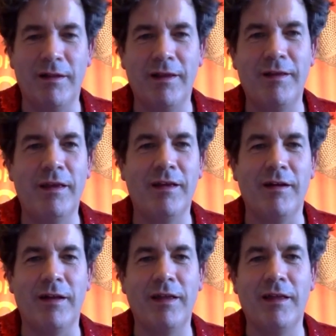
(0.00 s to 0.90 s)
He
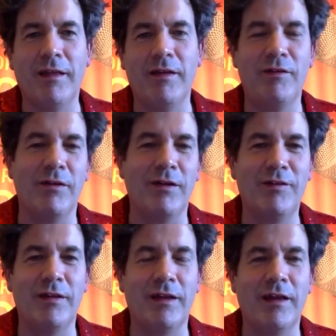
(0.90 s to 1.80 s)
can't hear. He's not
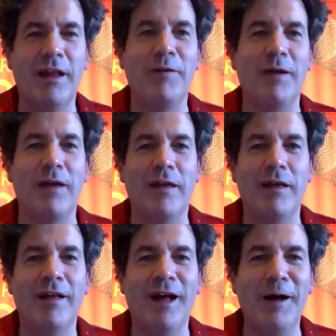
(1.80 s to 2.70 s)
listening. Anyway,
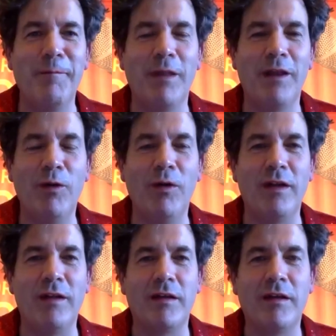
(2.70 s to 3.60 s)

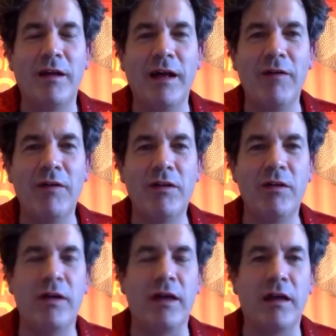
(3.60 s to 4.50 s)
Lloyd, how are you
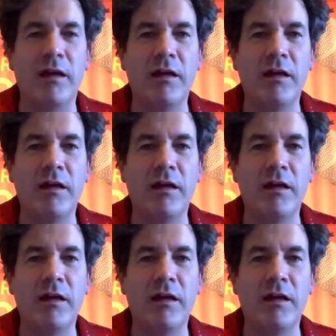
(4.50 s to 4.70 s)
doing?